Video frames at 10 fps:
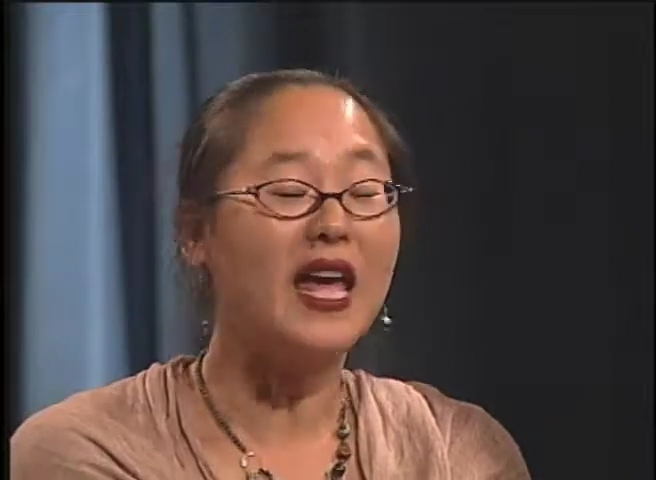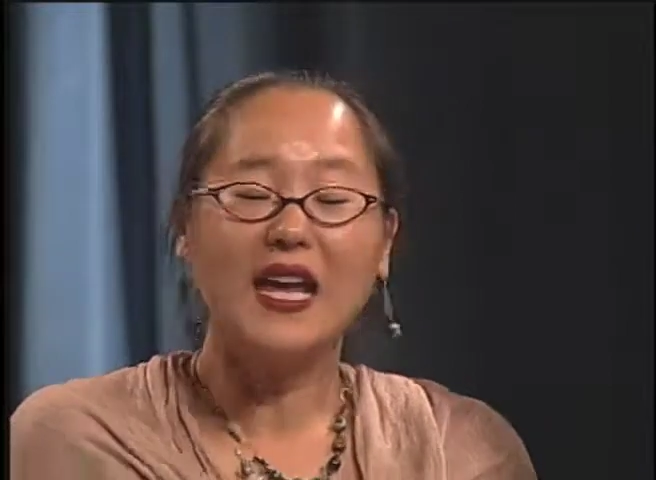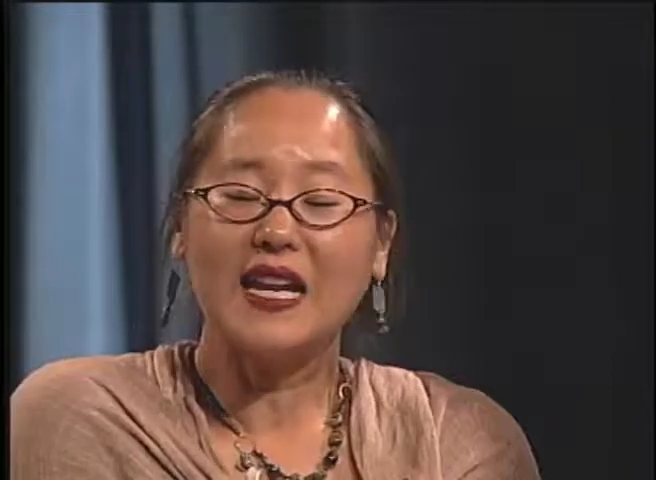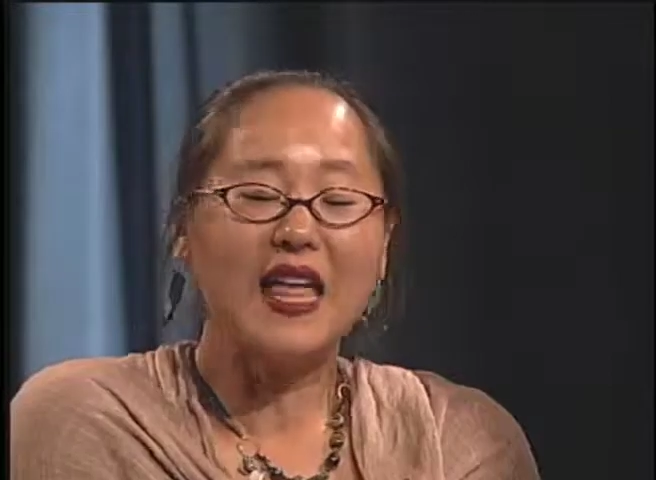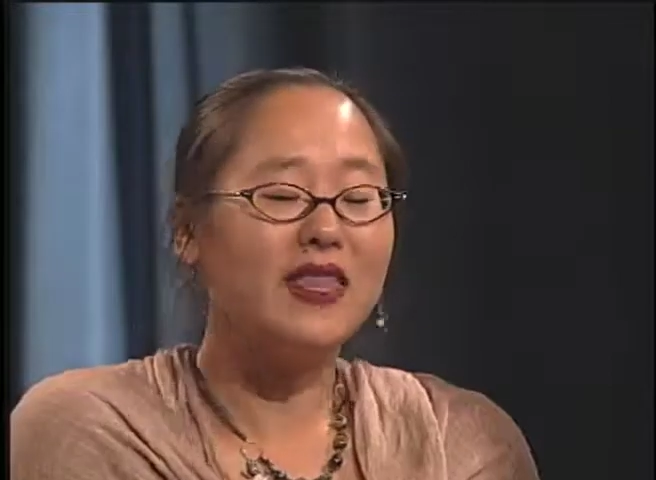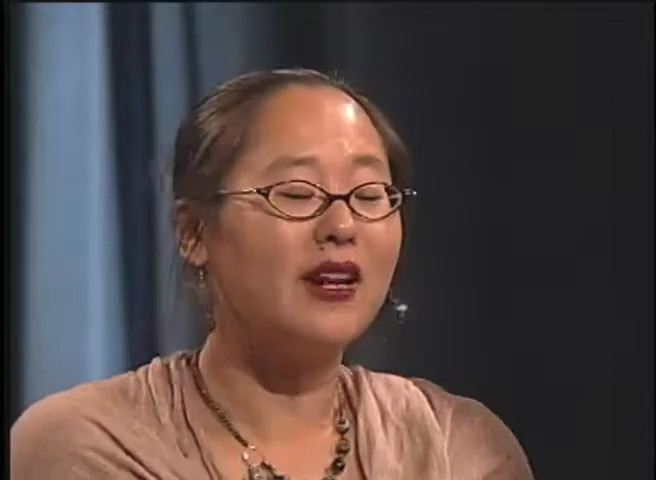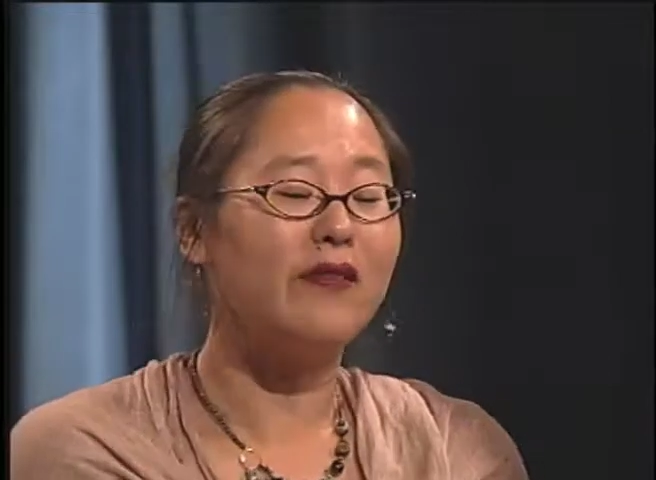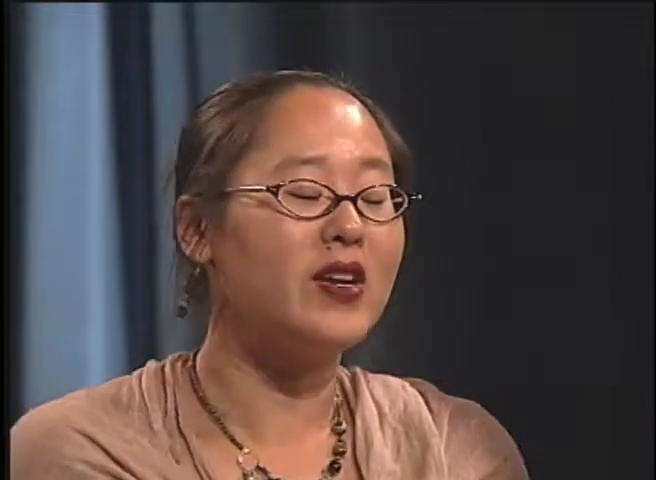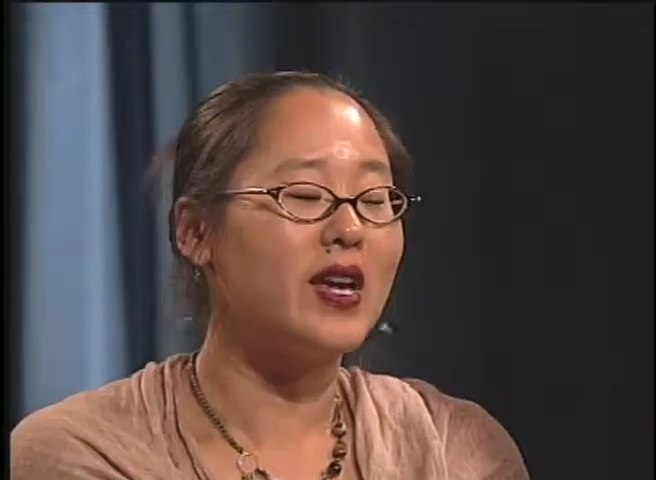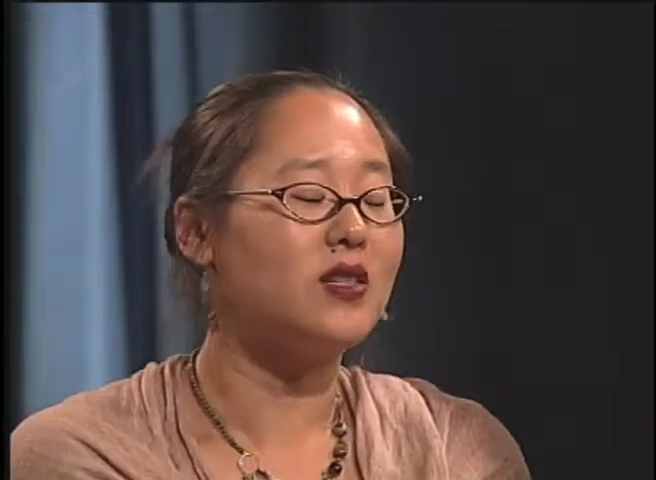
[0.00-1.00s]
Not that
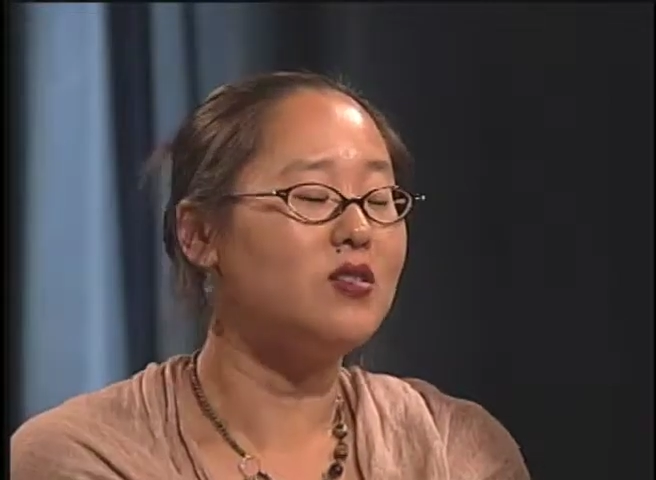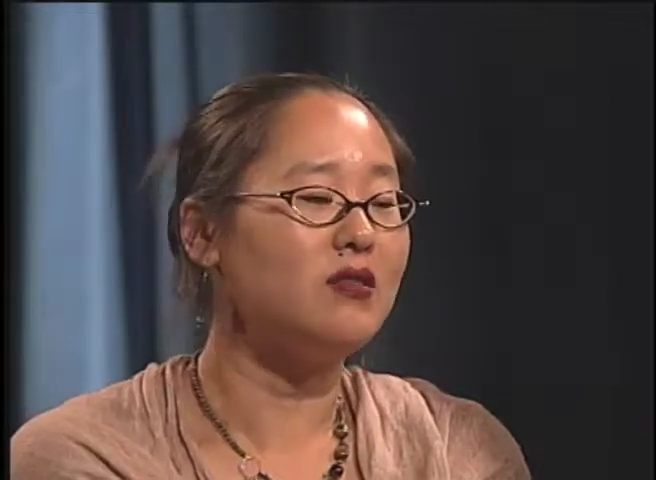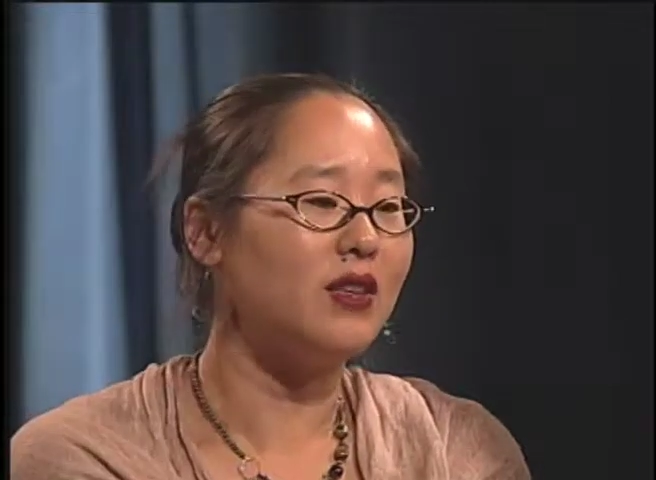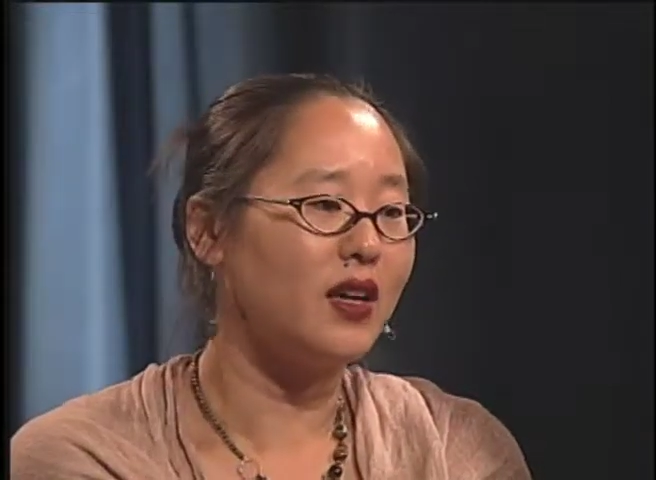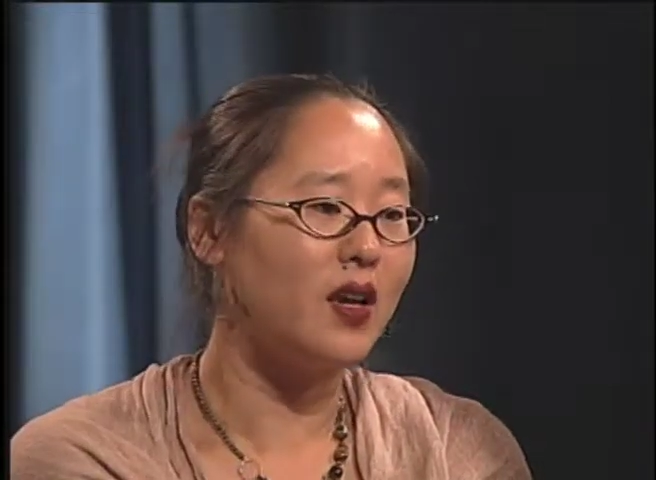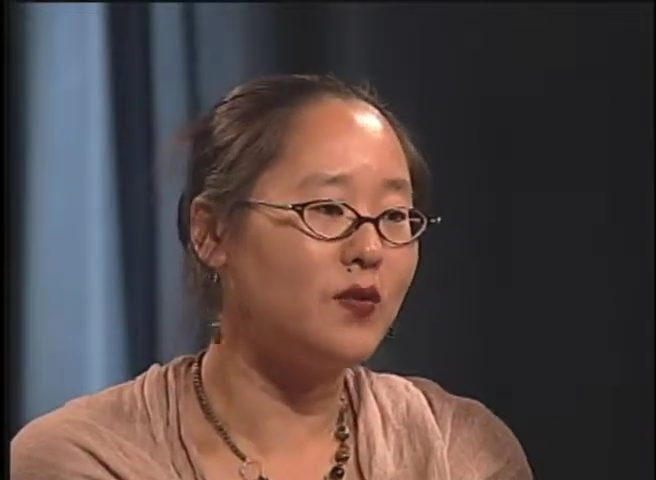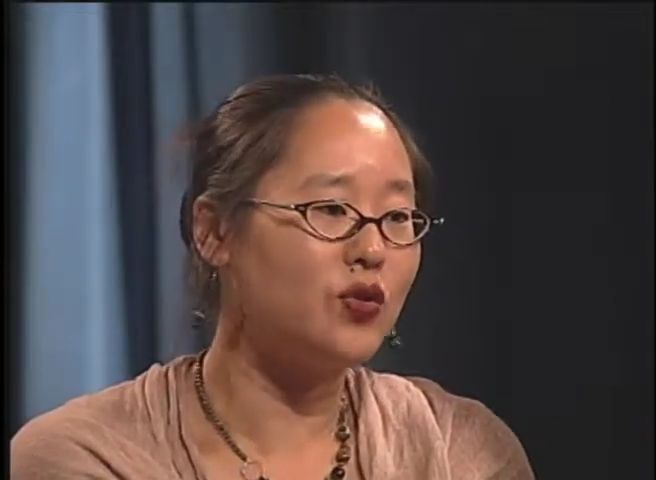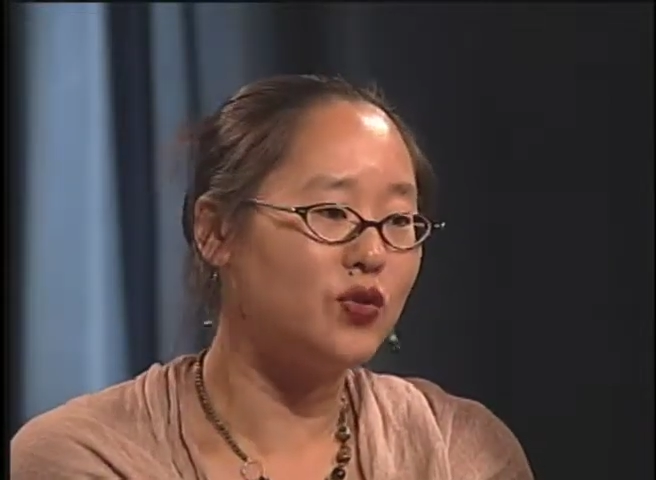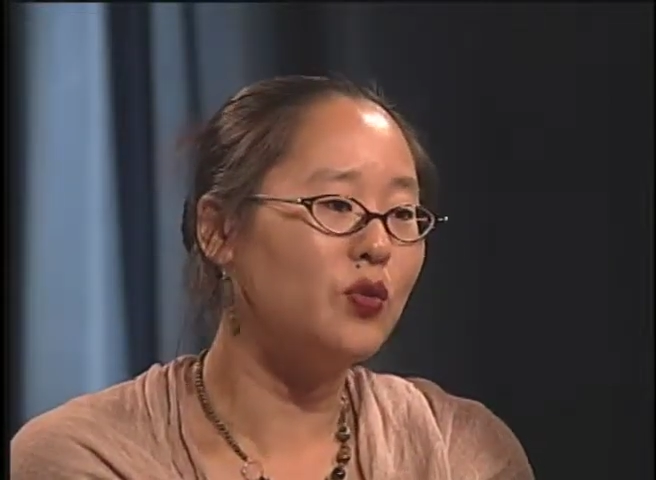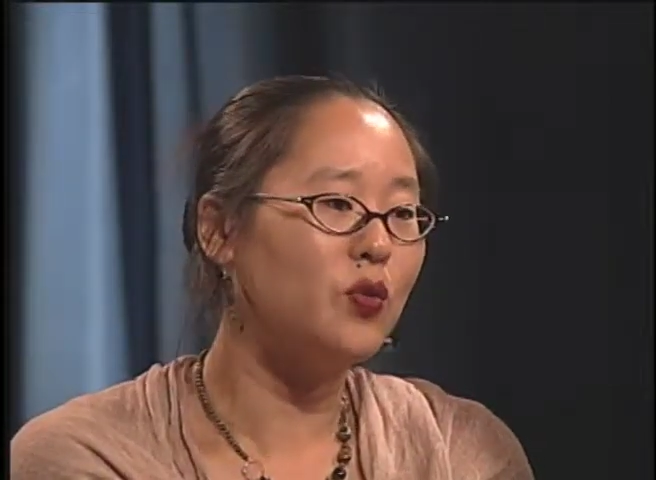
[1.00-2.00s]
every K student that comes
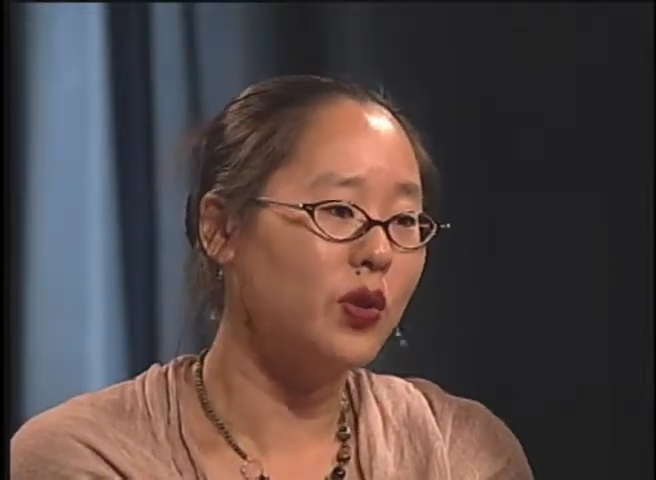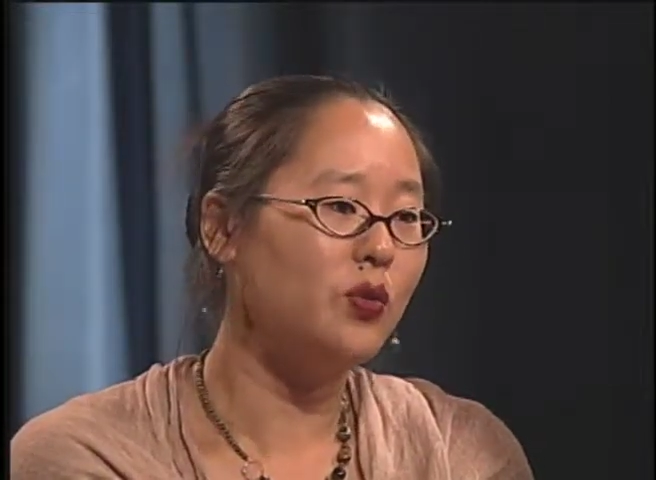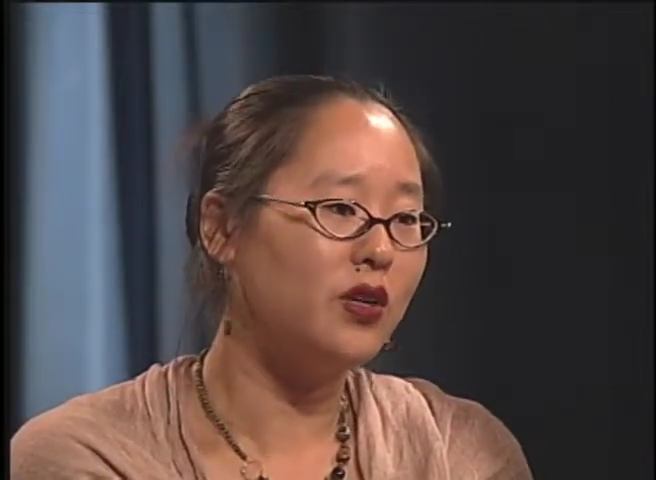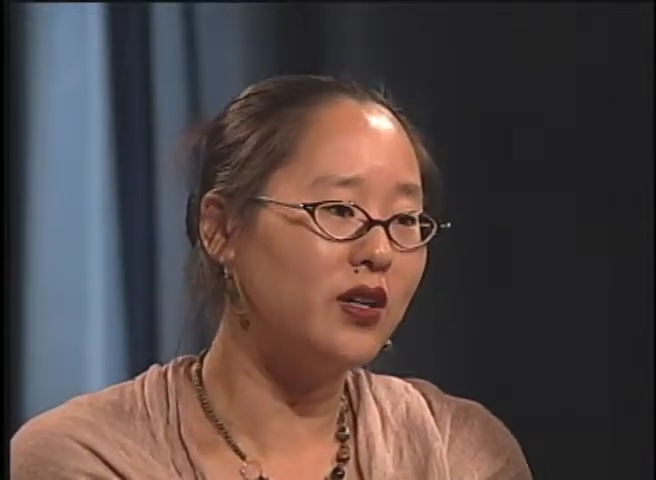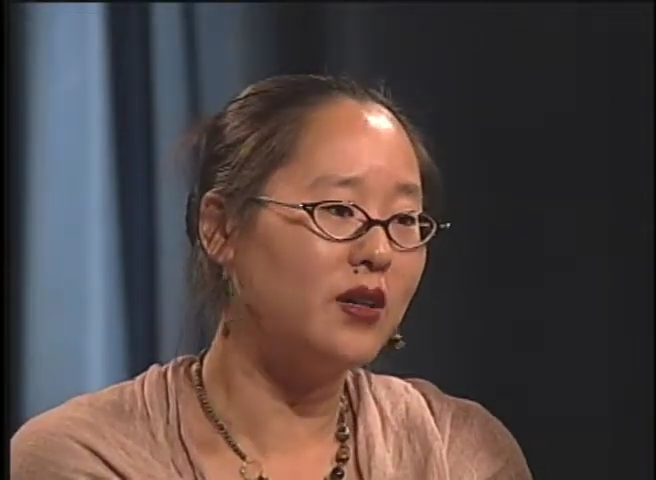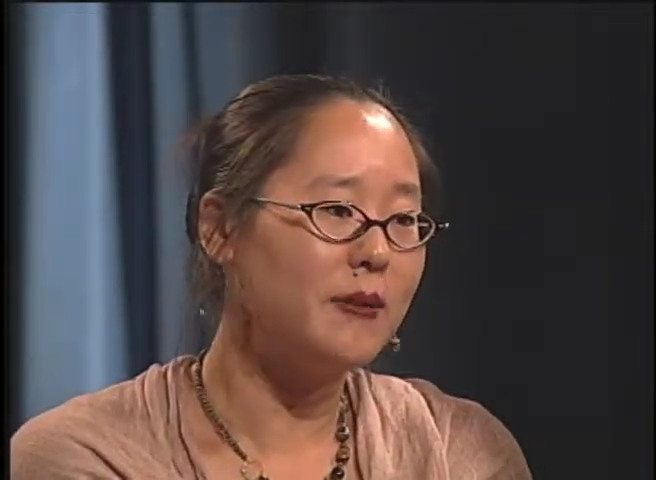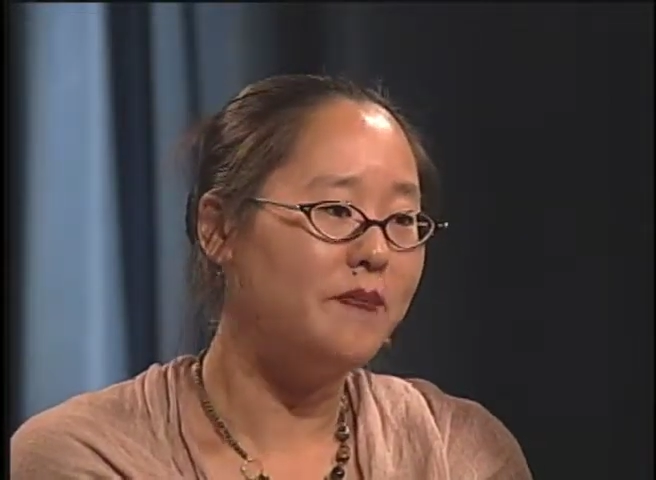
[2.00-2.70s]
through Woodward